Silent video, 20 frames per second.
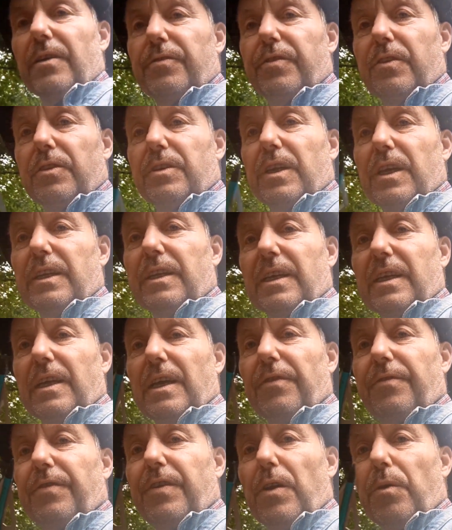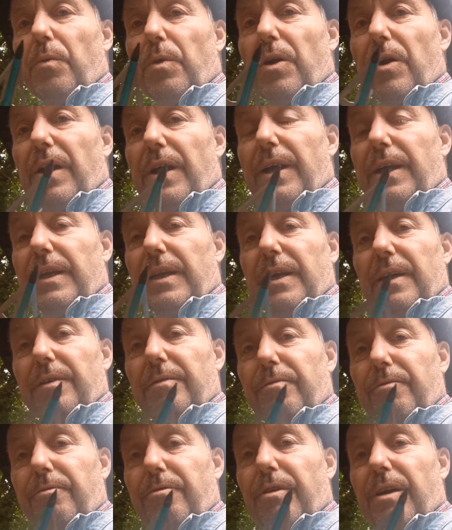If you were in a
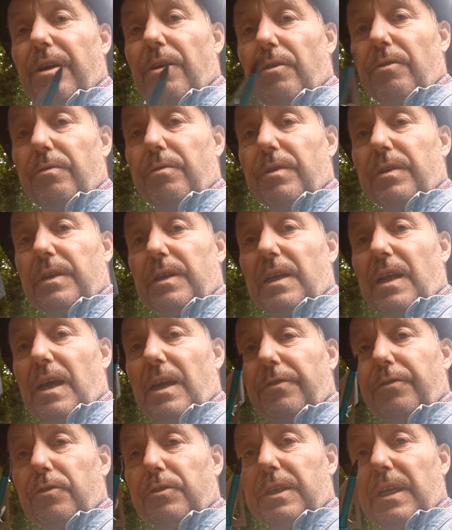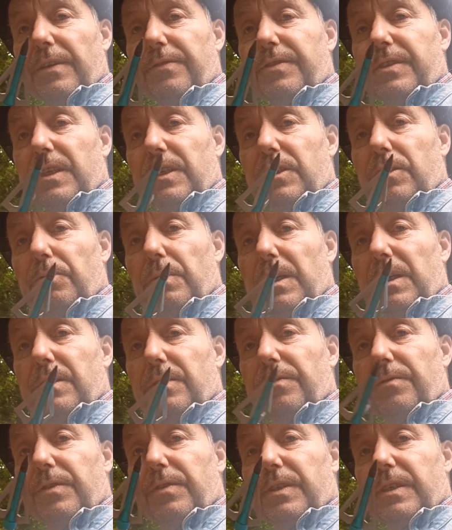real life or death
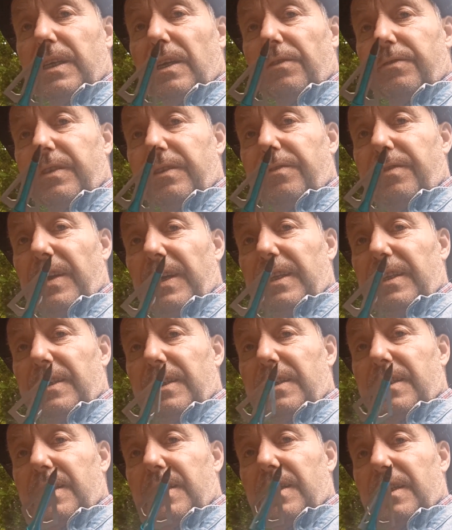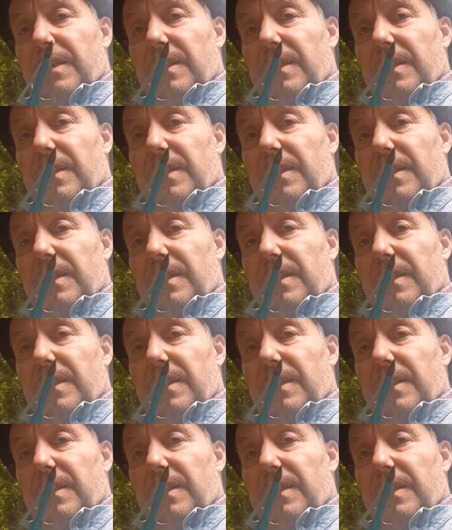situation for self-defense,